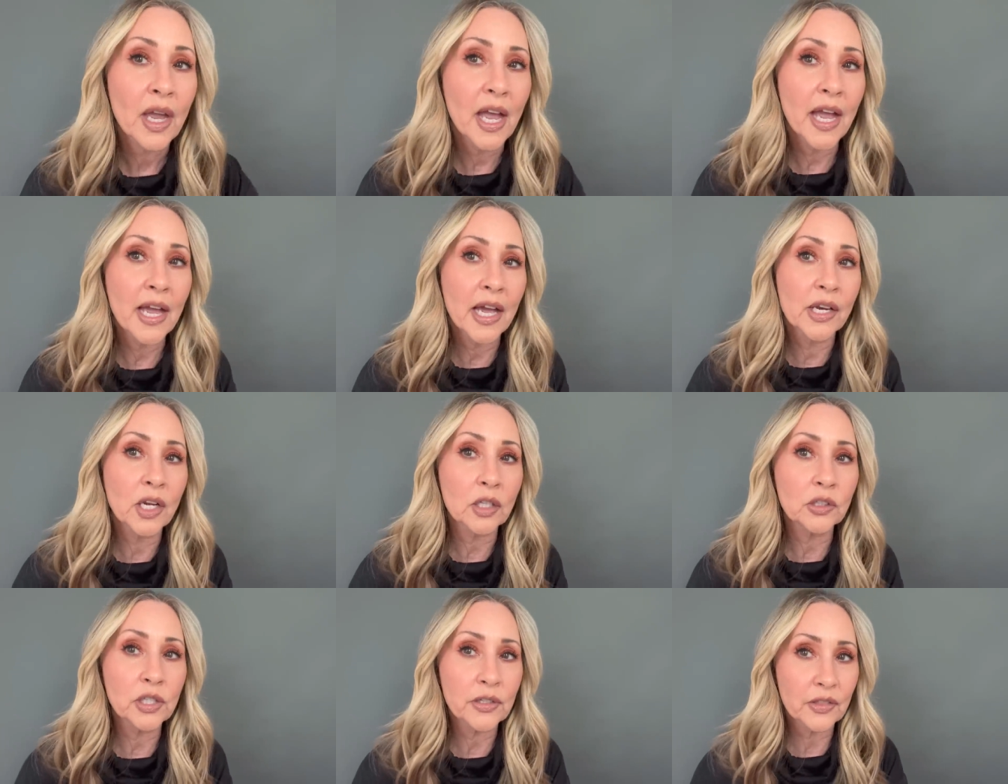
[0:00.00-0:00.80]
And
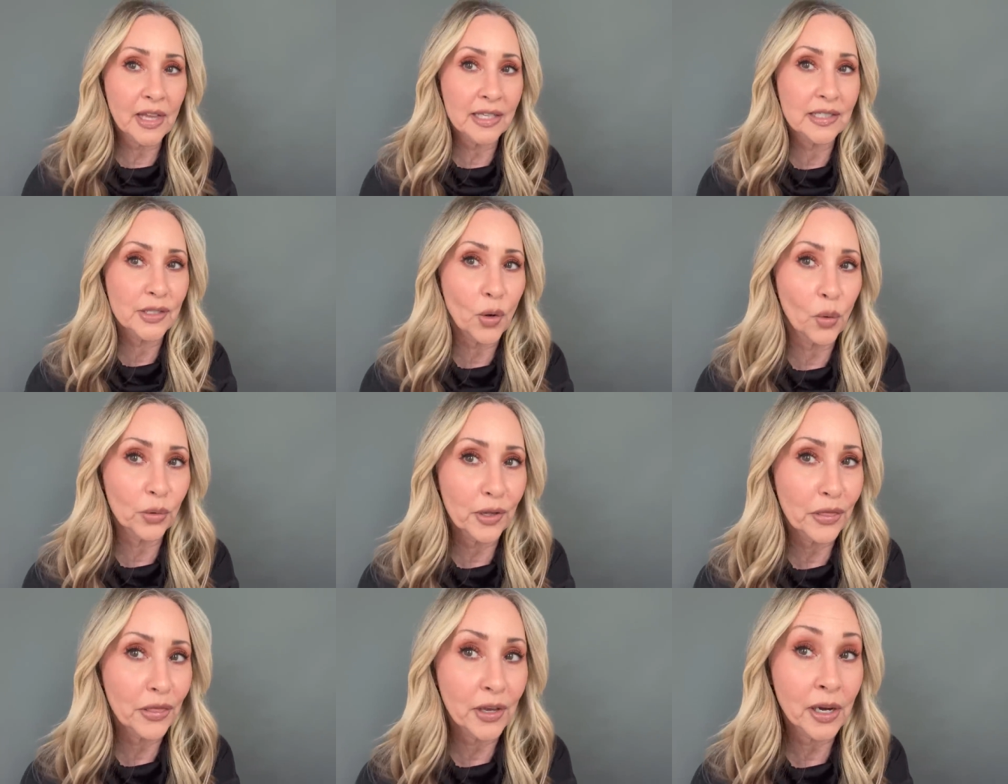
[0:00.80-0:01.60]
look, that's the
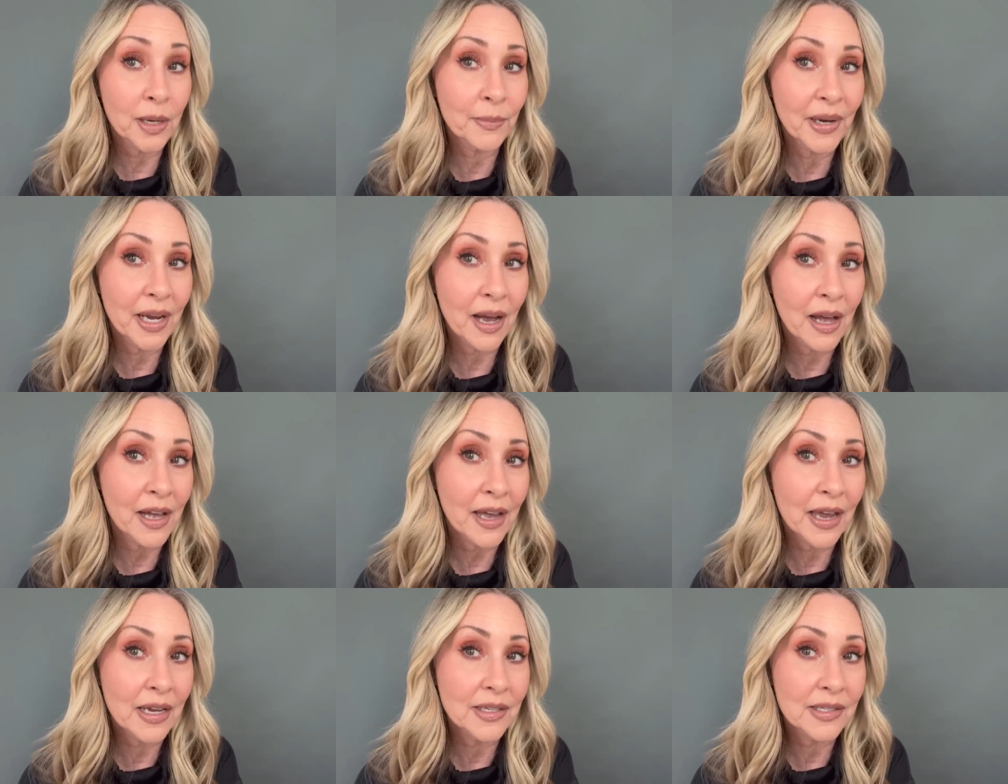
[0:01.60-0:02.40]
only thing on my
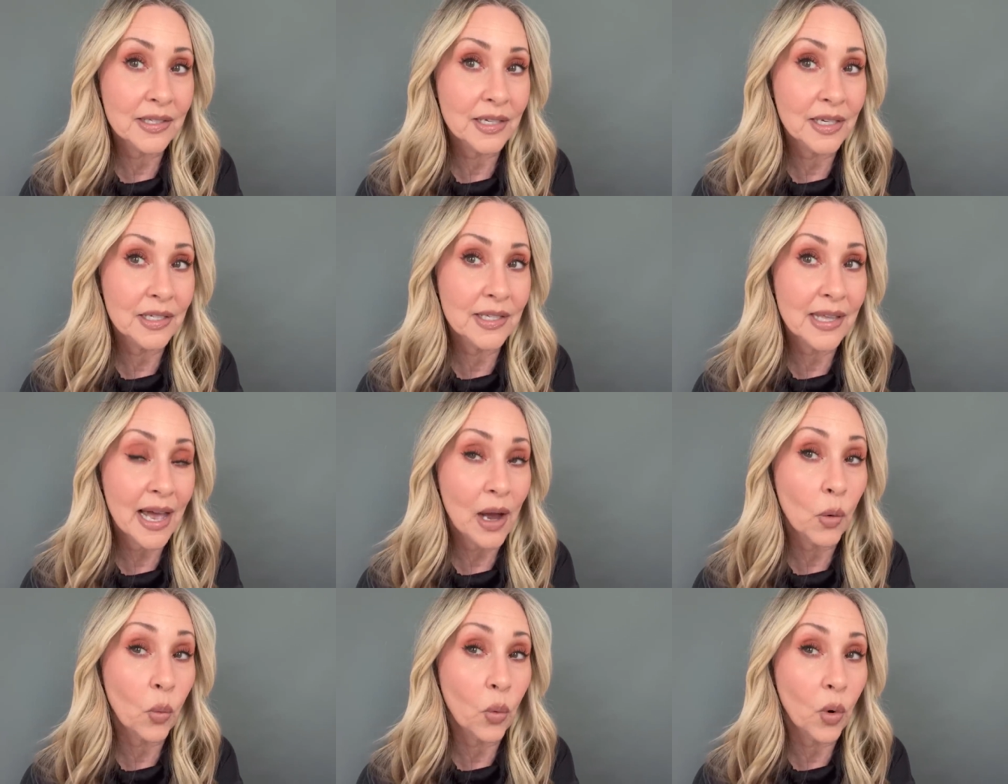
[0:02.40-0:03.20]
eyes is
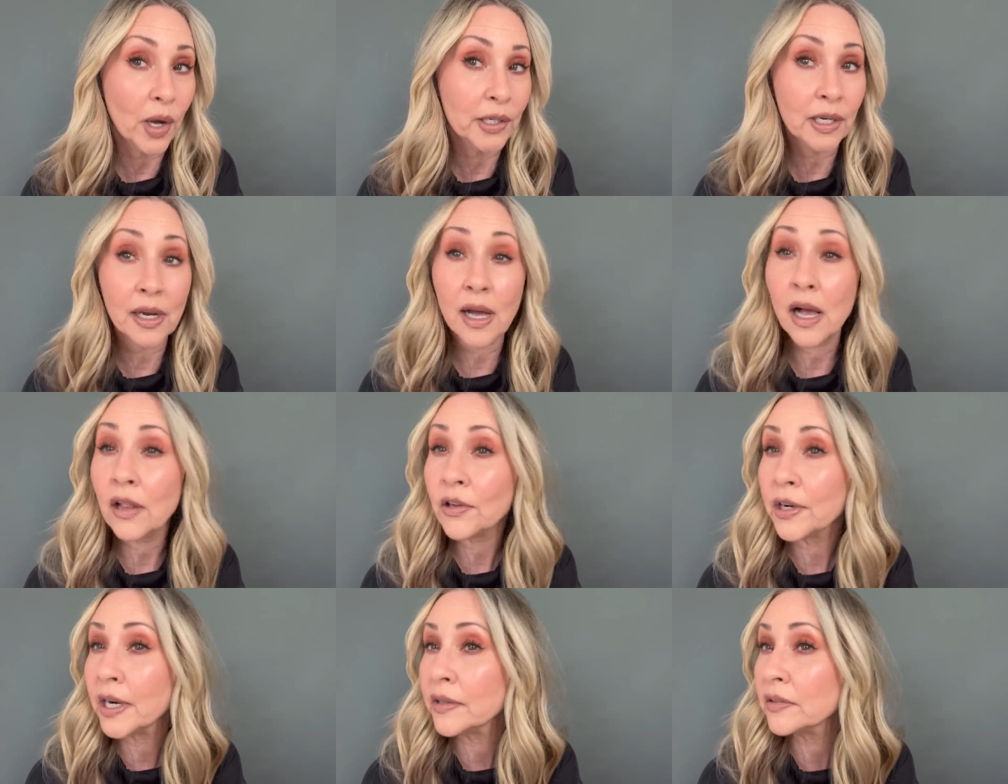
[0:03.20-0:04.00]
that one
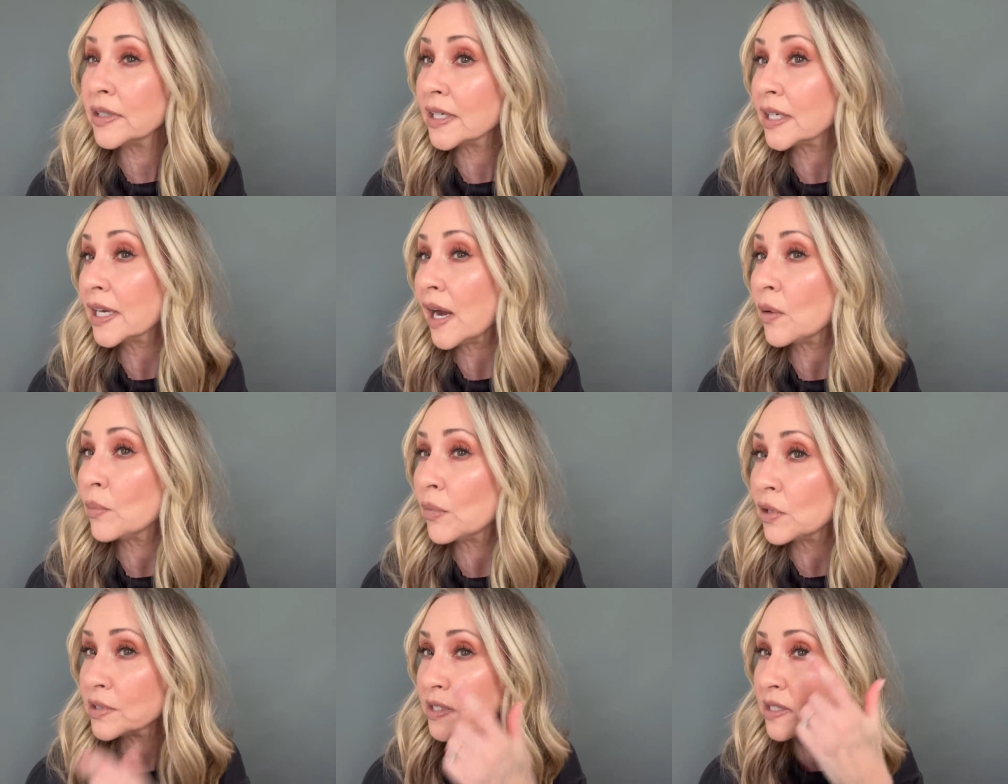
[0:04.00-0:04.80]
color. And look at how
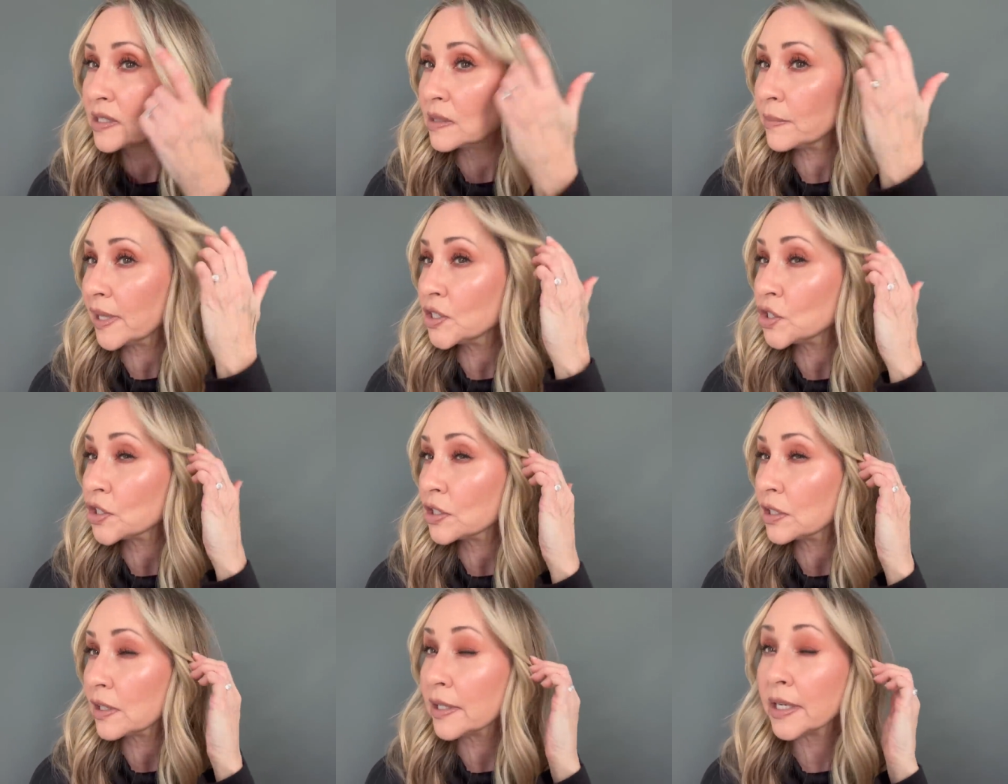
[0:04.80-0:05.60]

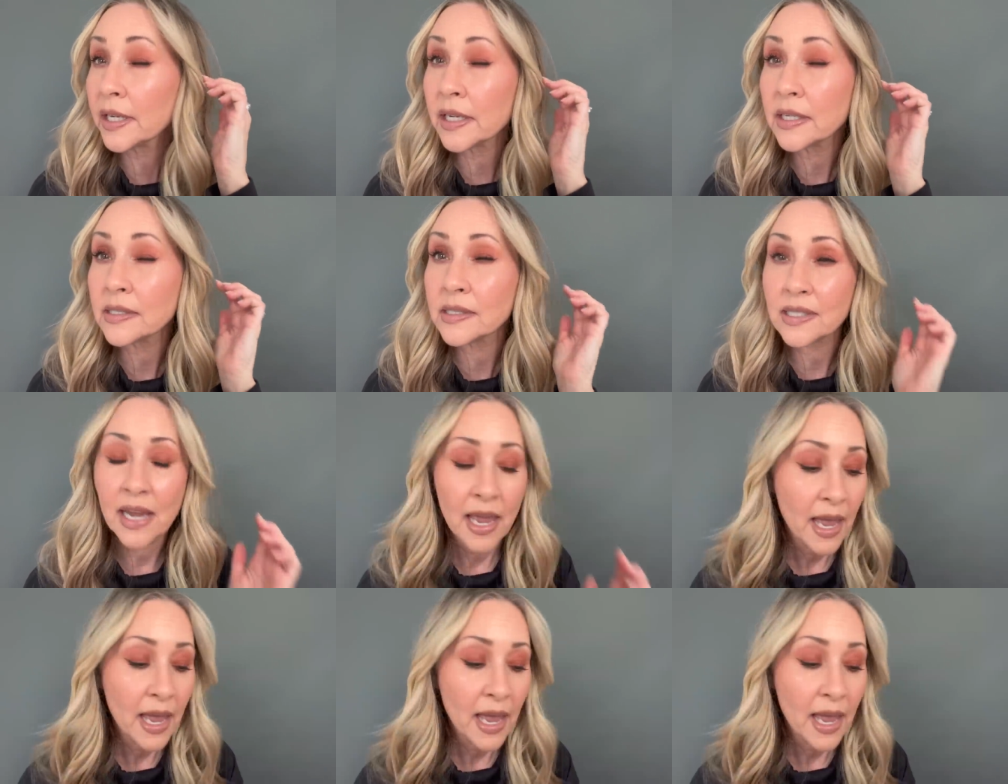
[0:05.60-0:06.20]
multidimensional it is.